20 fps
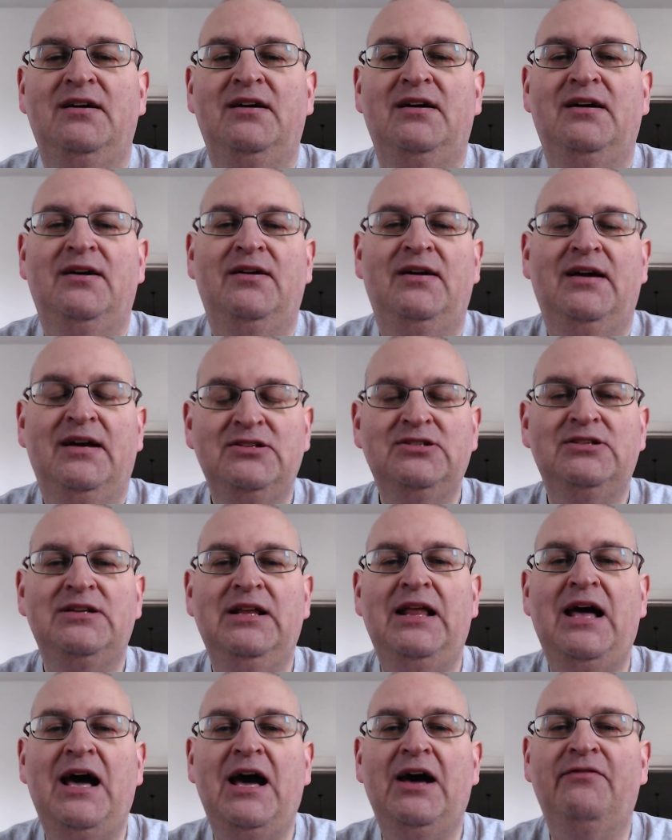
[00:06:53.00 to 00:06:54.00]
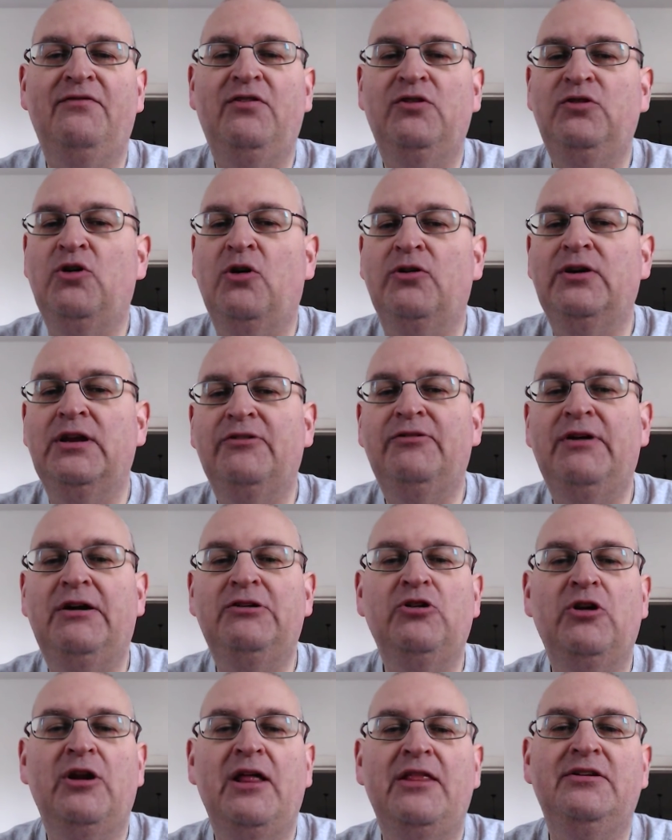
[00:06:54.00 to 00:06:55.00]
Uh, I still have knocking
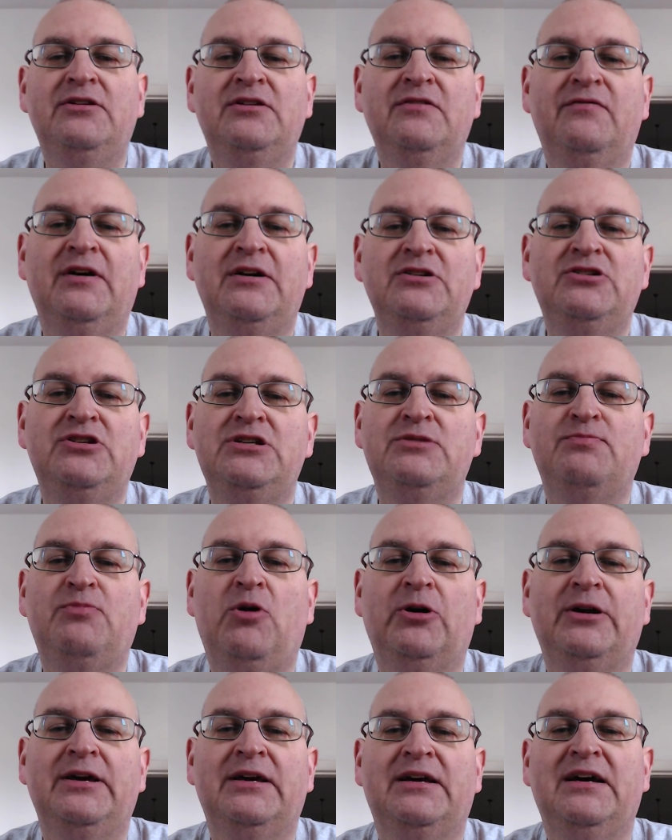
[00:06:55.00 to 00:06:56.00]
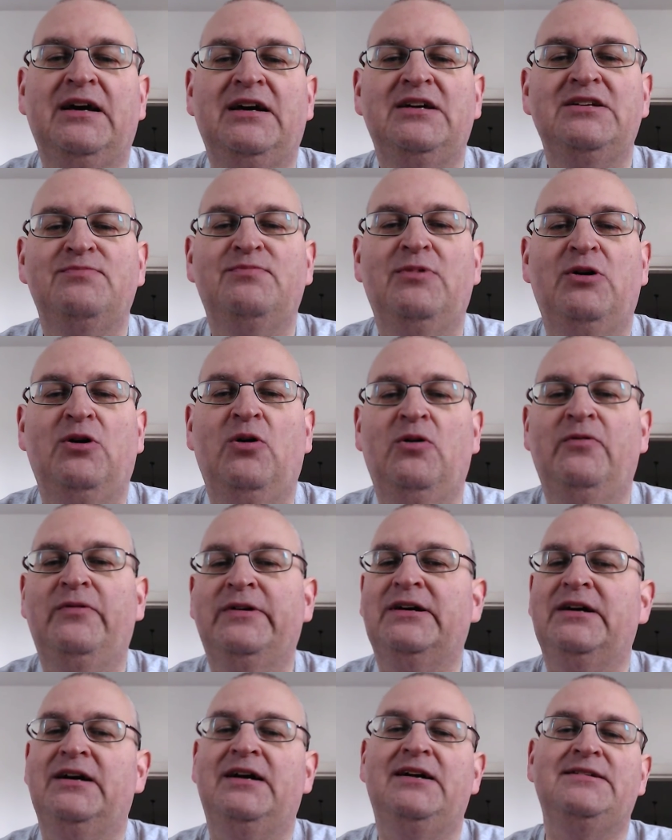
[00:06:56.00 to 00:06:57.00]
around on other devices, Pocket Cast, but
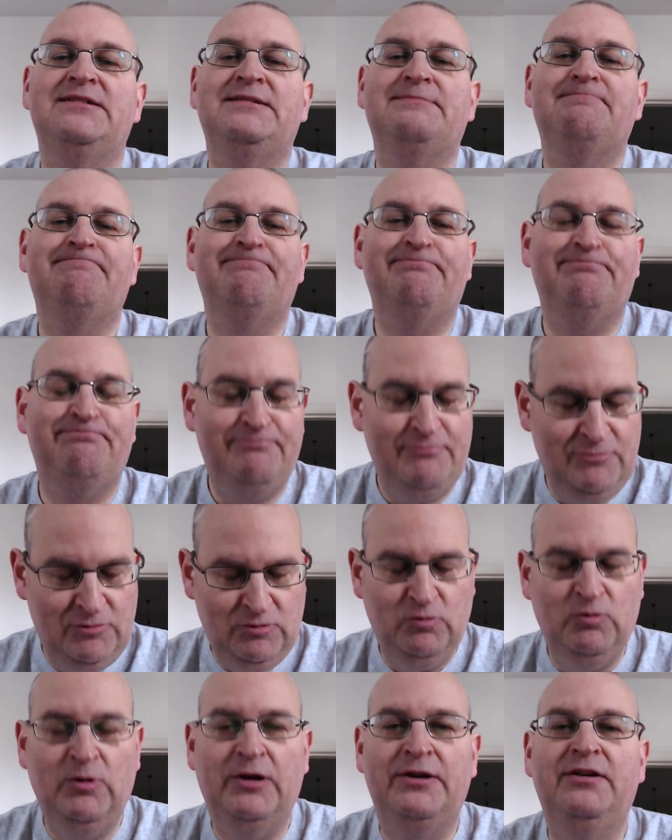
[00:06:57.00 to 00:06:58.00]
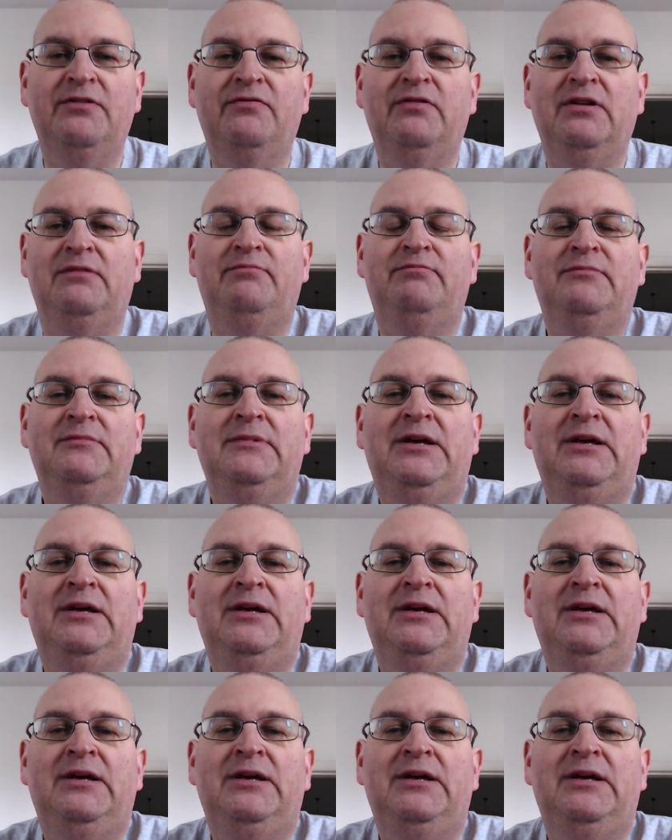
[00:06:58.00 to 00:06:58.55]
Overcast, wonderful.